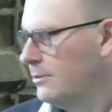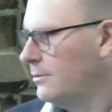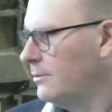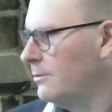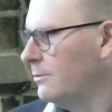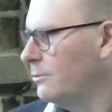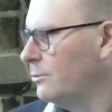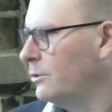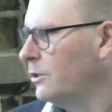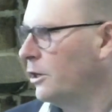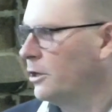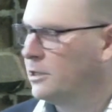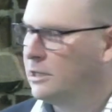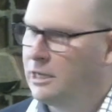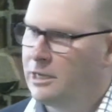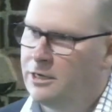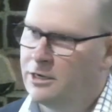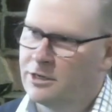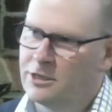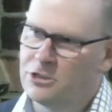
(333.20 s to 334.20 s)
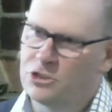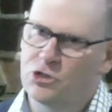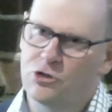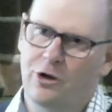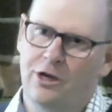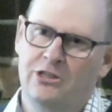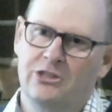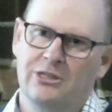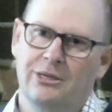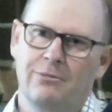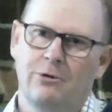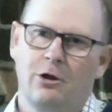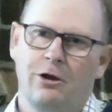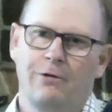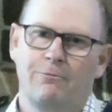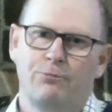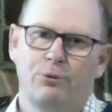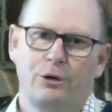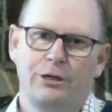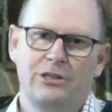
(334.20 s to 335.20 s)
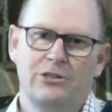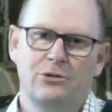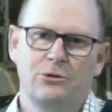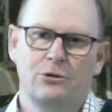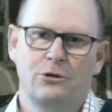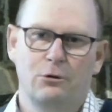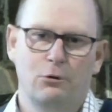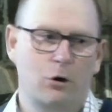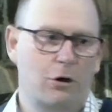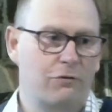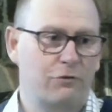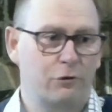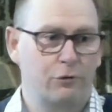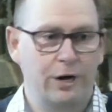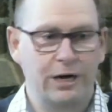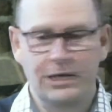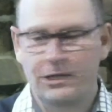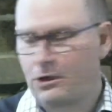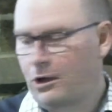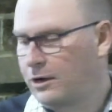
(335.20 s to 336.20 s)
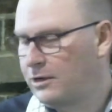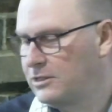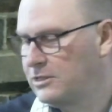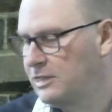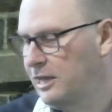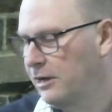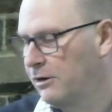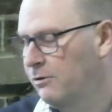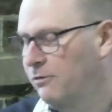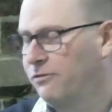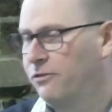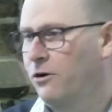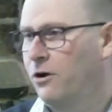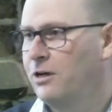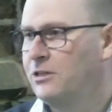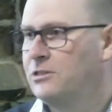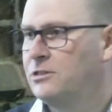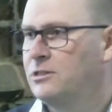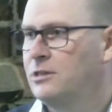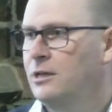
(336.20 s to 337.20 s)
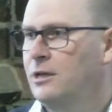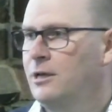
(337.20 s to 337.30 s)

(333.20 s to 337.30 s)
We don't need to construct some kind of priesthood or offer any kind of sacrifice,